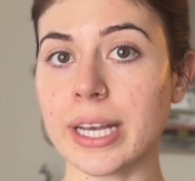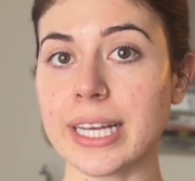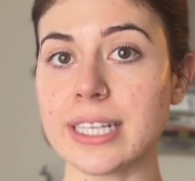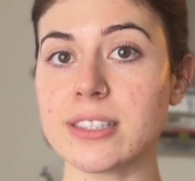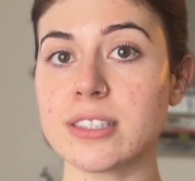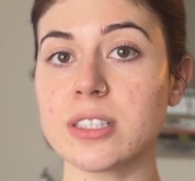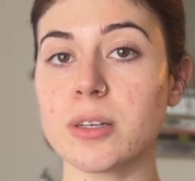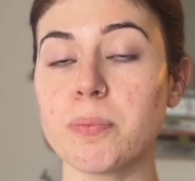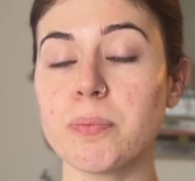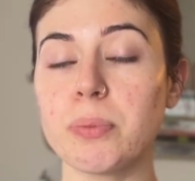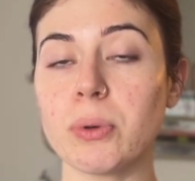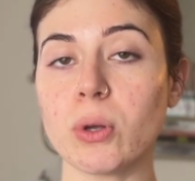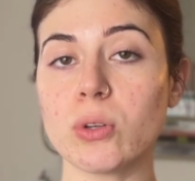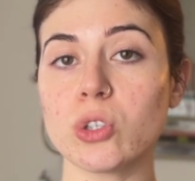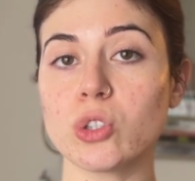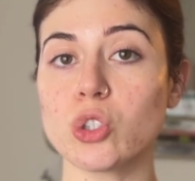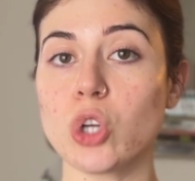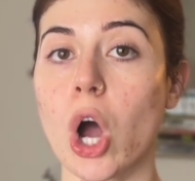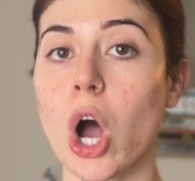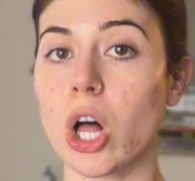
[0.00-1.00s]
It's to build
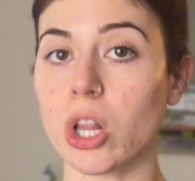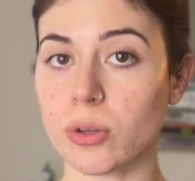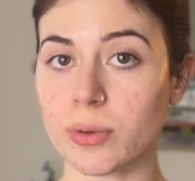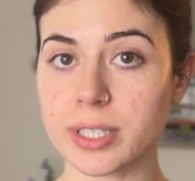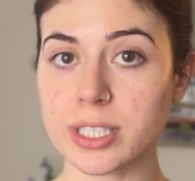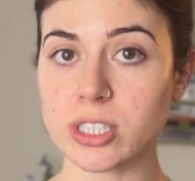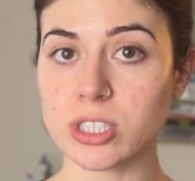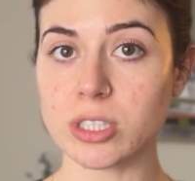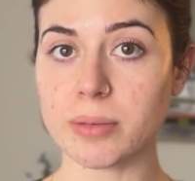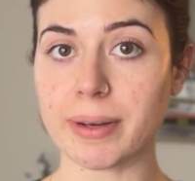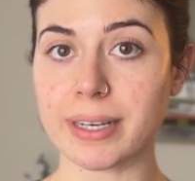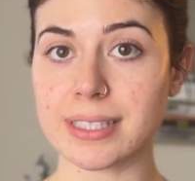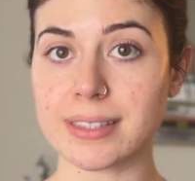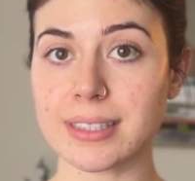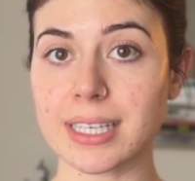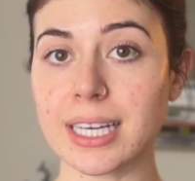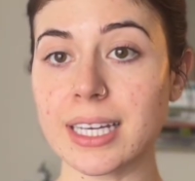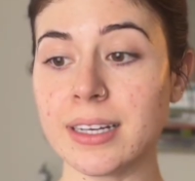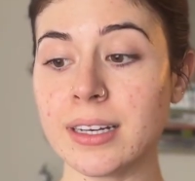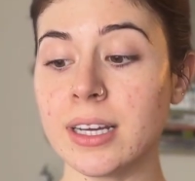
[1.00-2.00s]
a tolerance to my
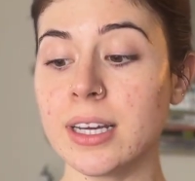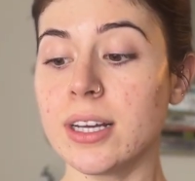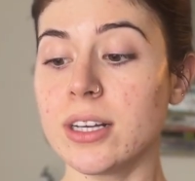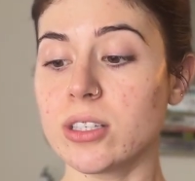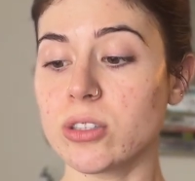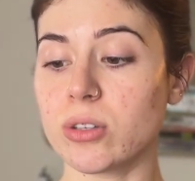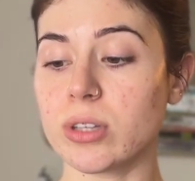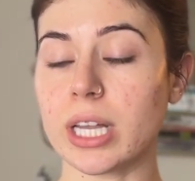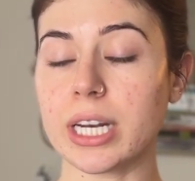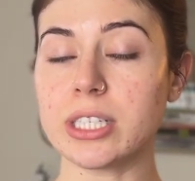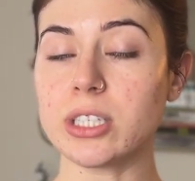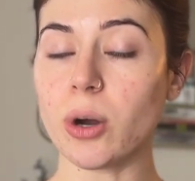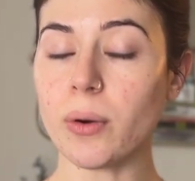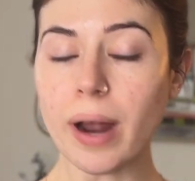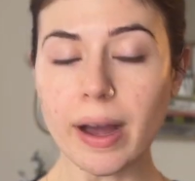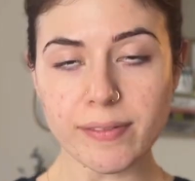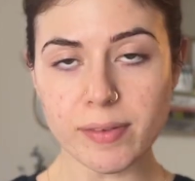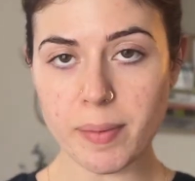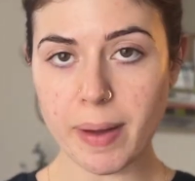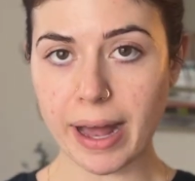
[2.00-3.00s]
skin so that I don't
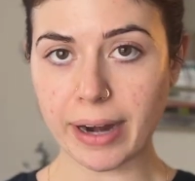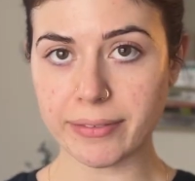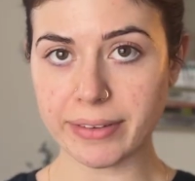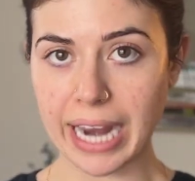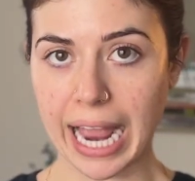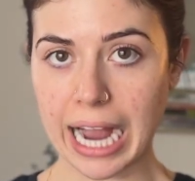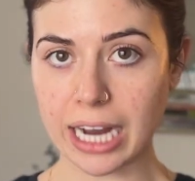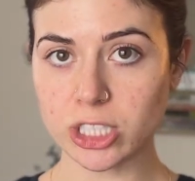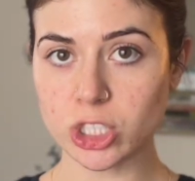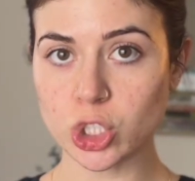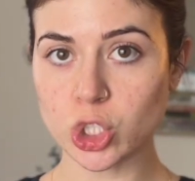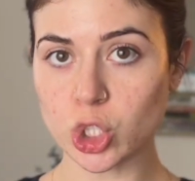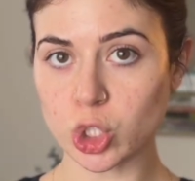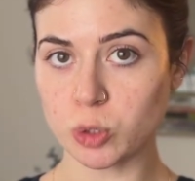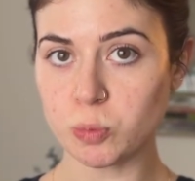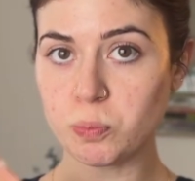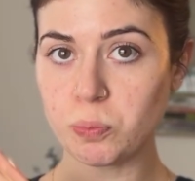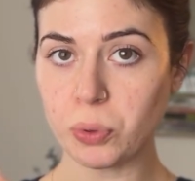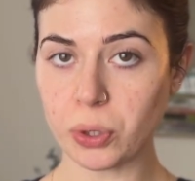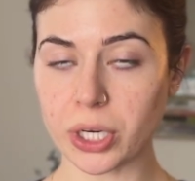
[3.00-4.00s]
have a bad reaction
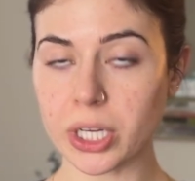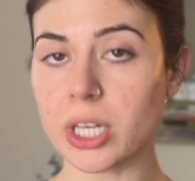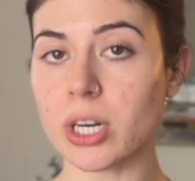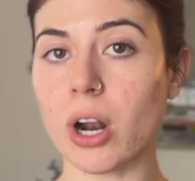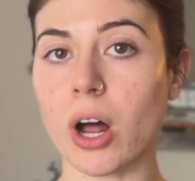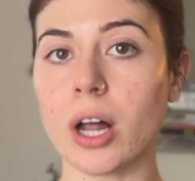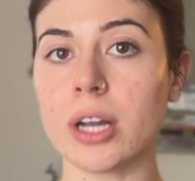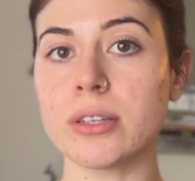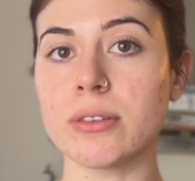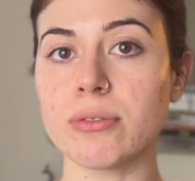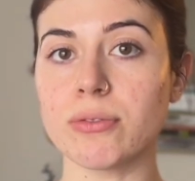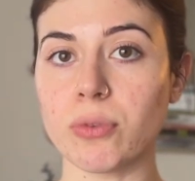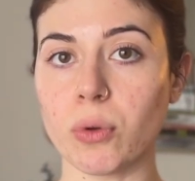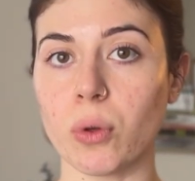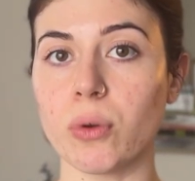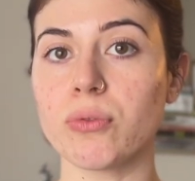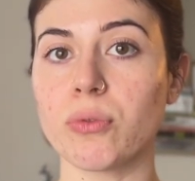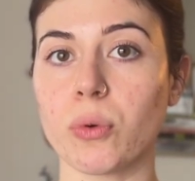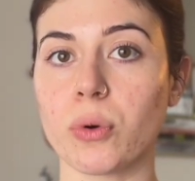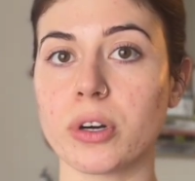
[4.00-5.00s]
just putting it on
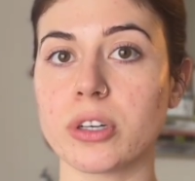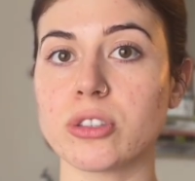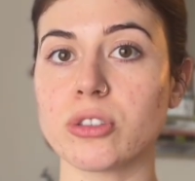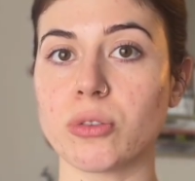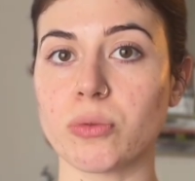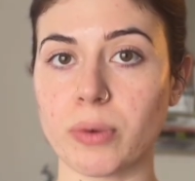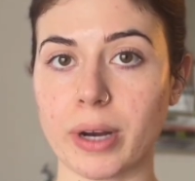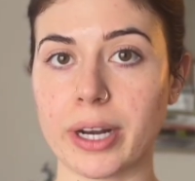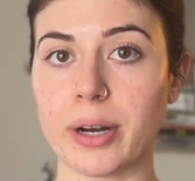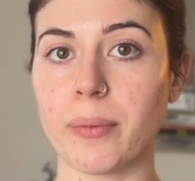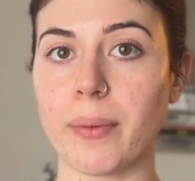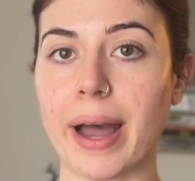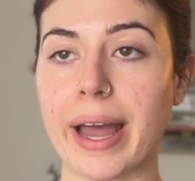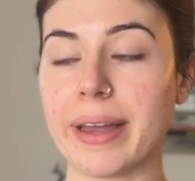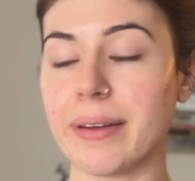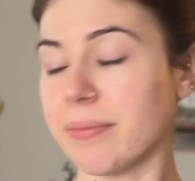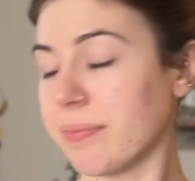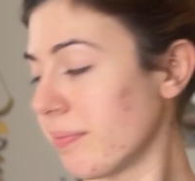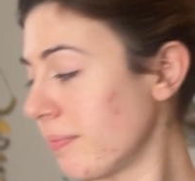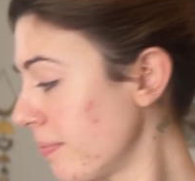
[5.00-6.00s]
full force right away.